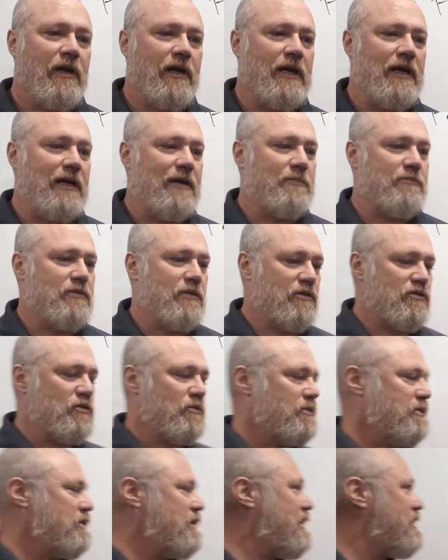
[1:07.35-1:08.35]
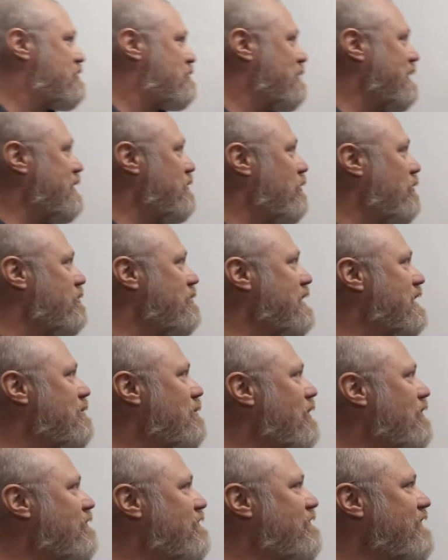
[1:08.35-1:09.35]
Um, so let's explain what we mean
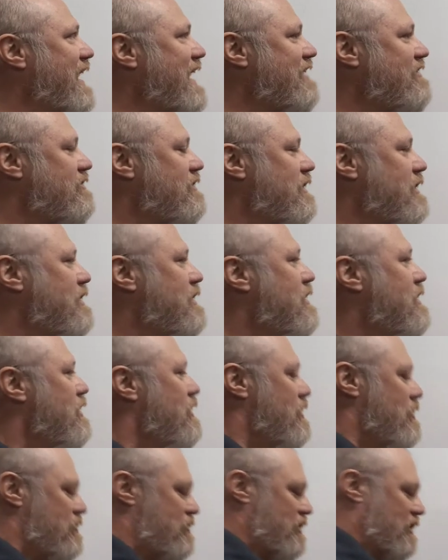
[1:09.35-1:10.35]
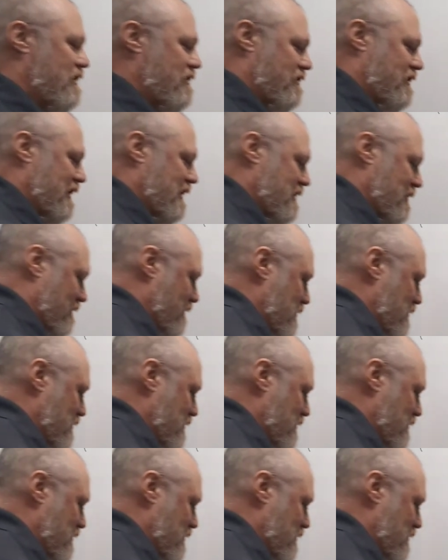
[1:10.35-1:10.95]
about fasting. So you can think of